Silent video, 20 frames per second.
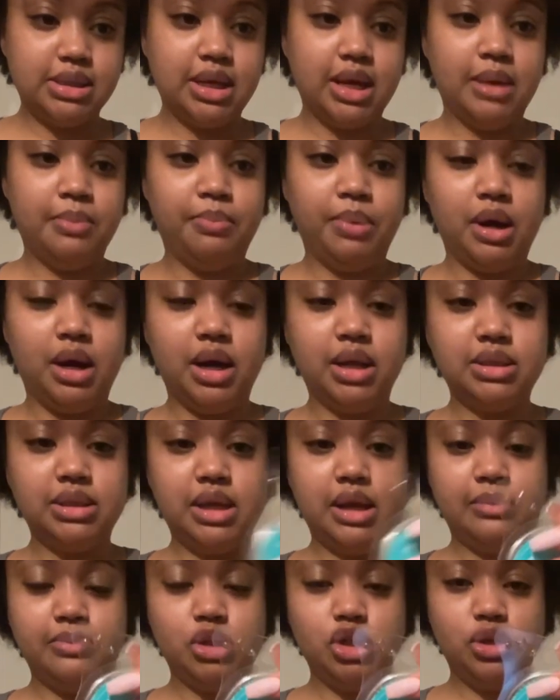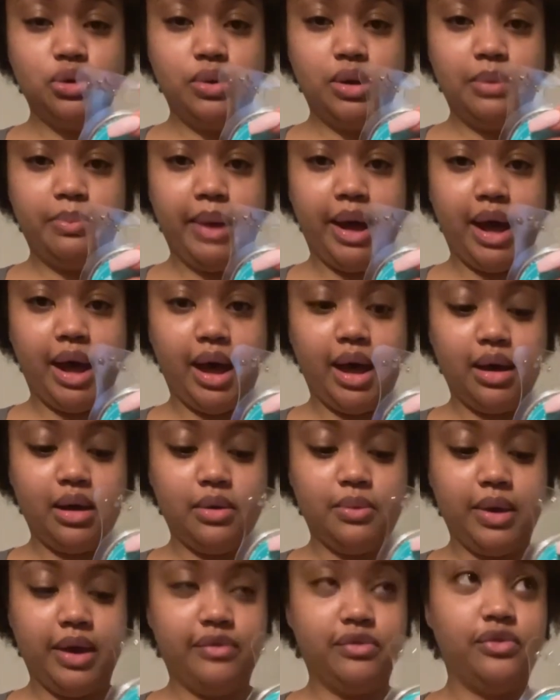And pods come 2 in a pack, and
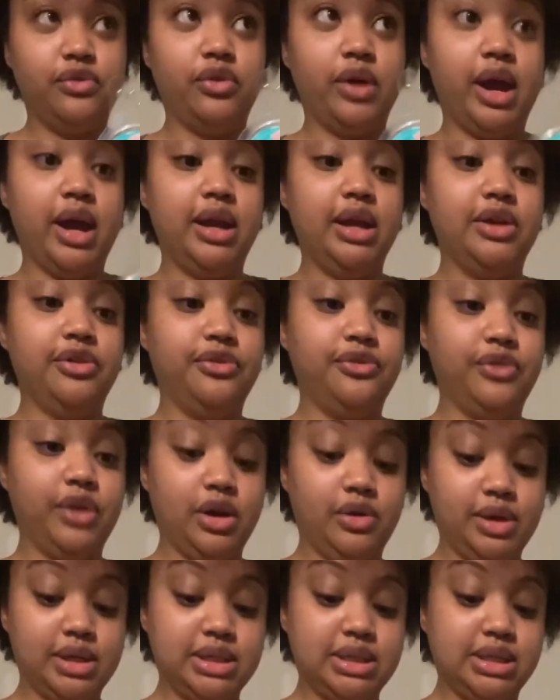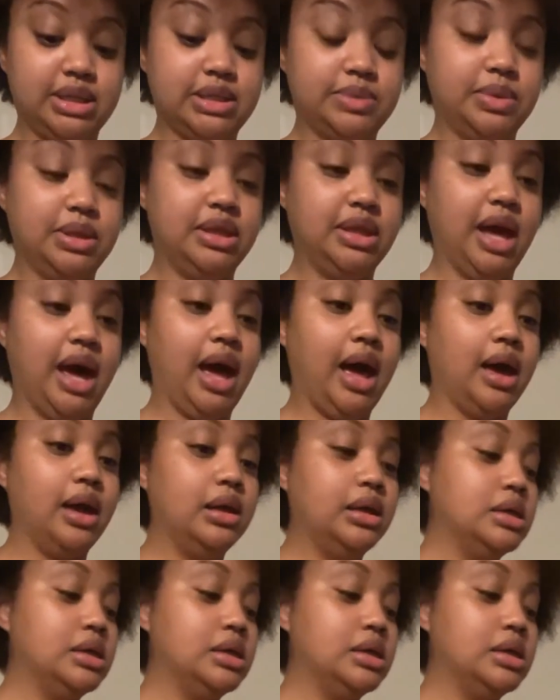we have a variety of fragrances with that.